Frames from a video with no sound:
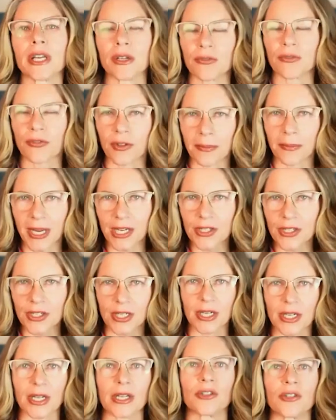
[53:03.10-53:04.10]

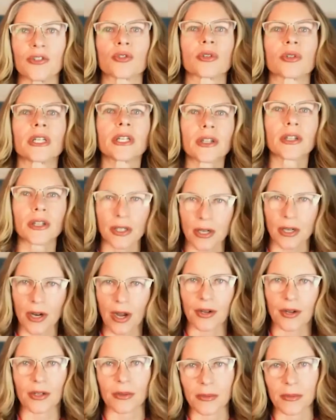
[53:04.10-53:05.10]
inflammation and trigger
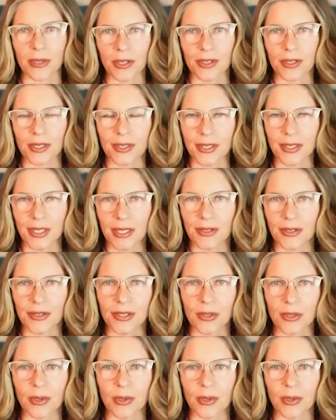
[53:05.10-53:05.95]
autoimmune disease.